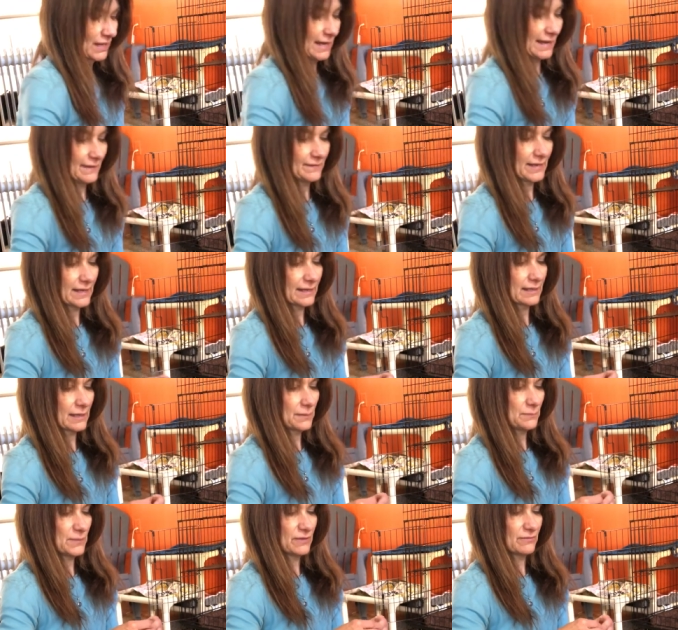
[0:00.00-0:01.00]
and they
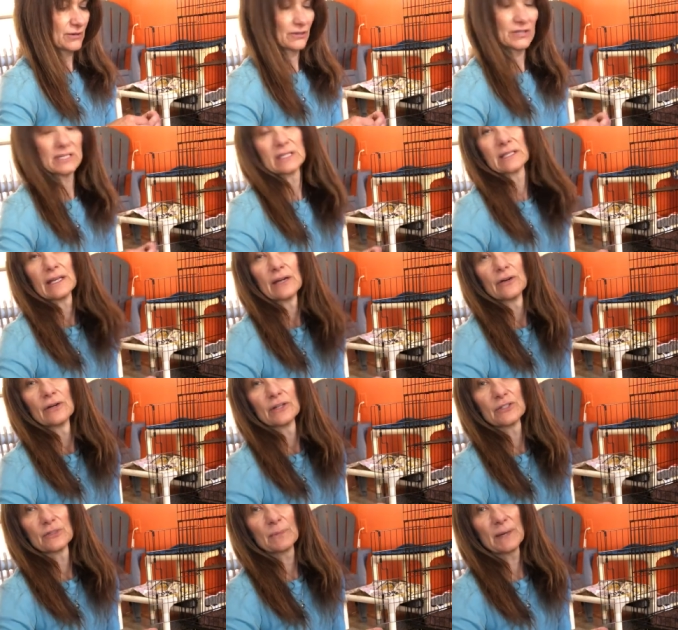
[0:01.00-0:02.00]
can be very scared,
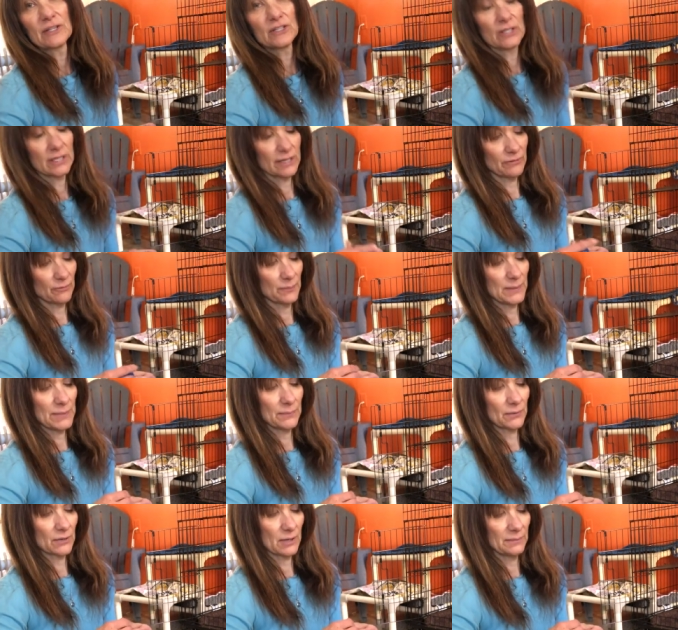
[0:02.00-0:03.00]
especially if
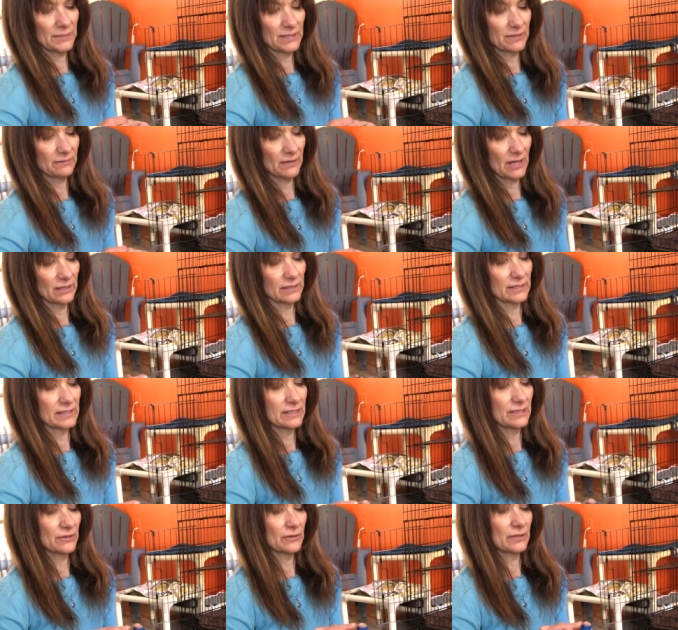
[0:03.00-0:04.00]
people come in to
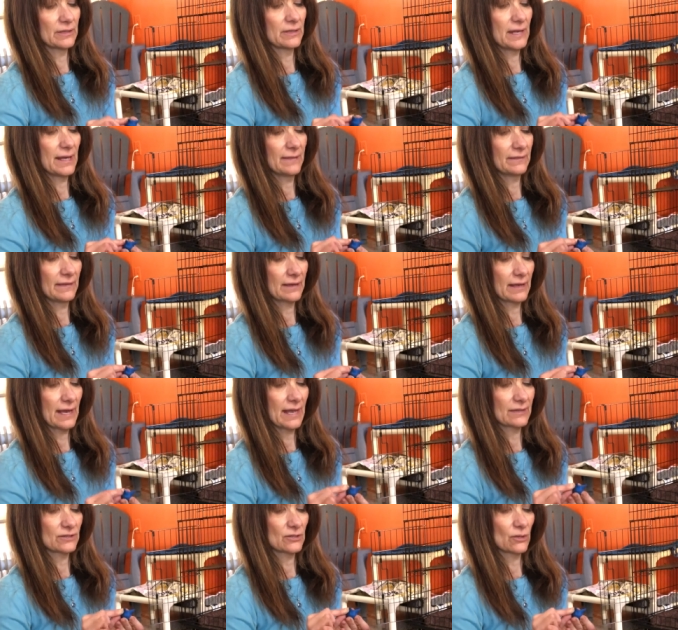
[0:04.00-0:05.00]
volunteer and, and the
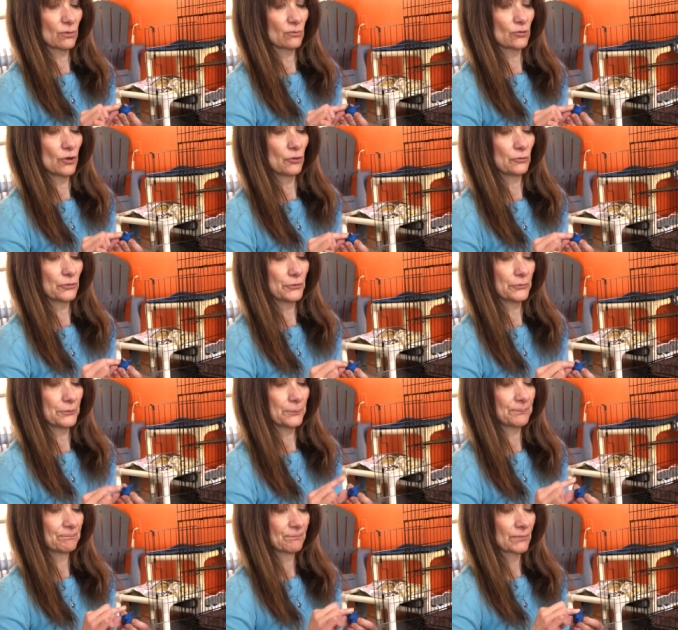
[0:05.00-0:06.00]
cats don't know you.
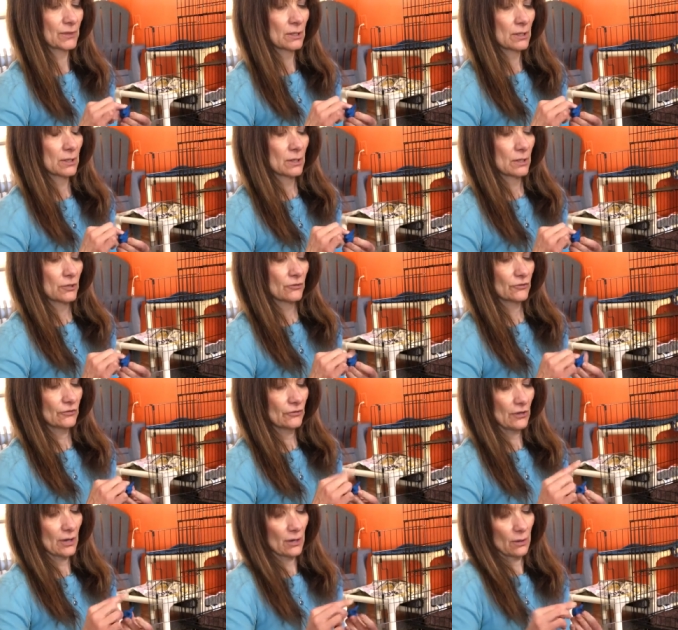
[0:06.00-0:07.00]

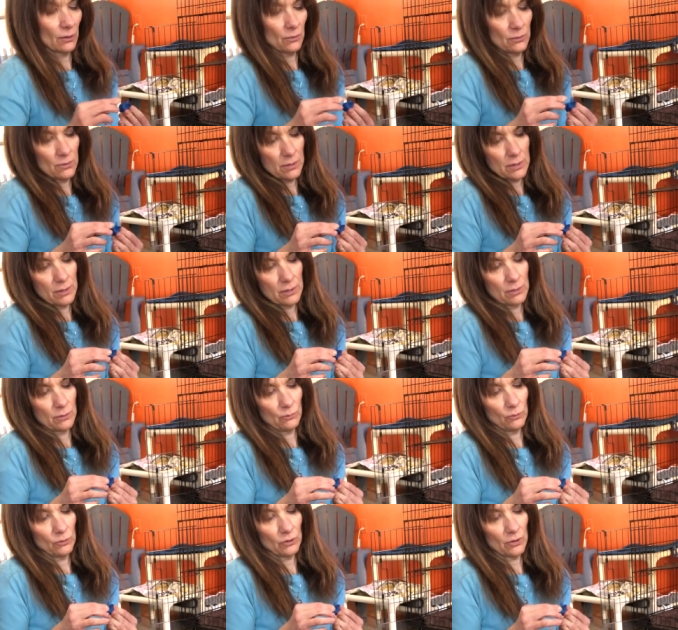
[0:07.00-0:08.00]
So
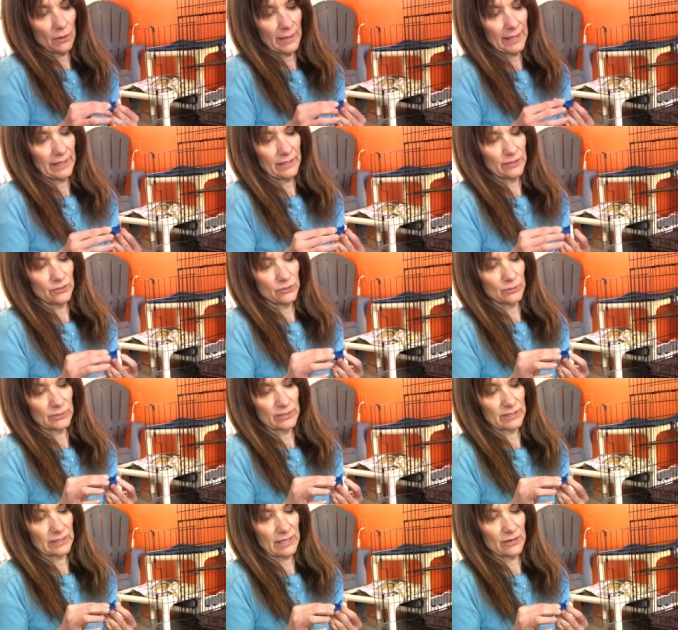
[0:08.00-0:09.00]
we'll go ahead and do a
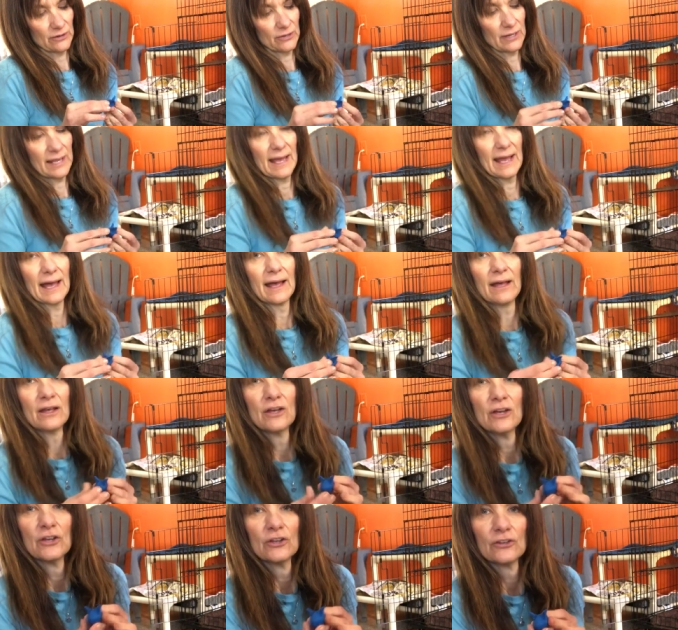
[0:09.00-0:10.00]
scared cat.
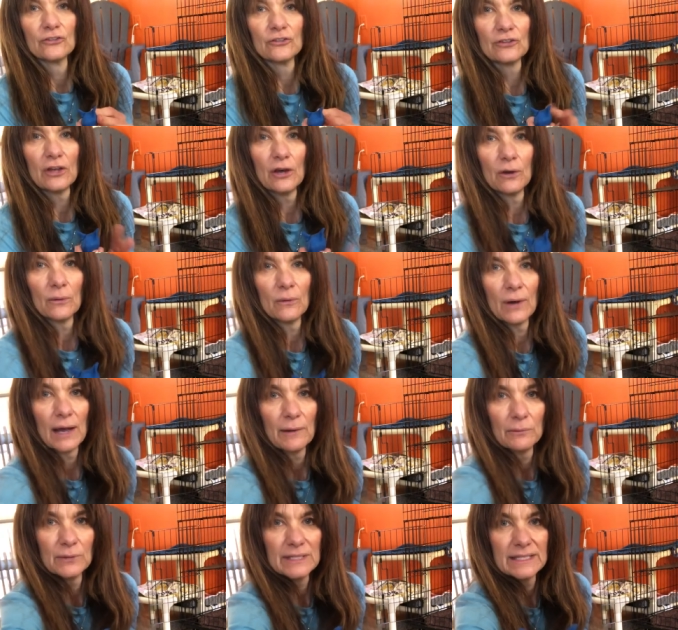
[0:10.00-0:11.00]
So I
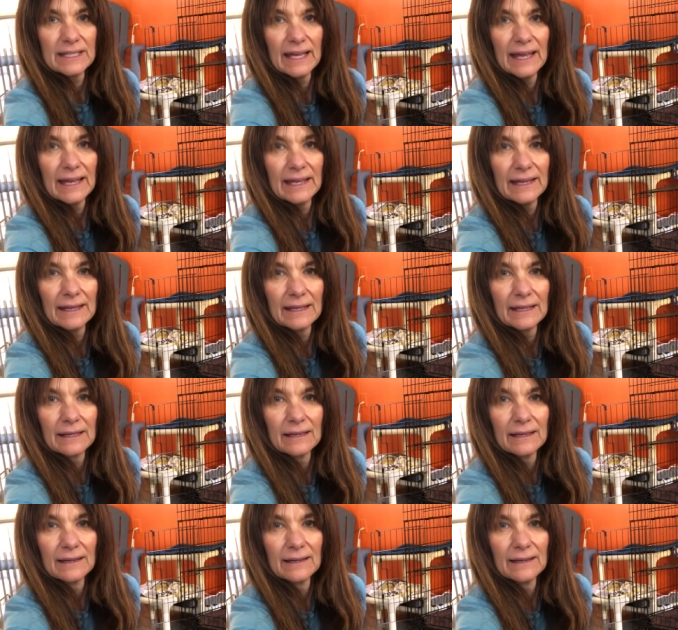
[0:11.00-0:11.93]
would take,